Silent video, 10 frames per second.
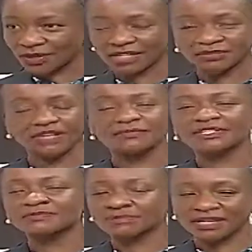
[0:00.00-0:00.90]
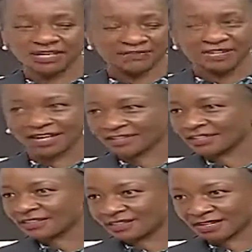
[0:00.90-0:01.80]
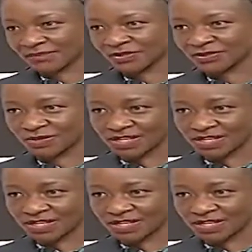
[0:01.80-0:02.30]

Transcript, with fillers: We can do even spraying, even handling these chemicals.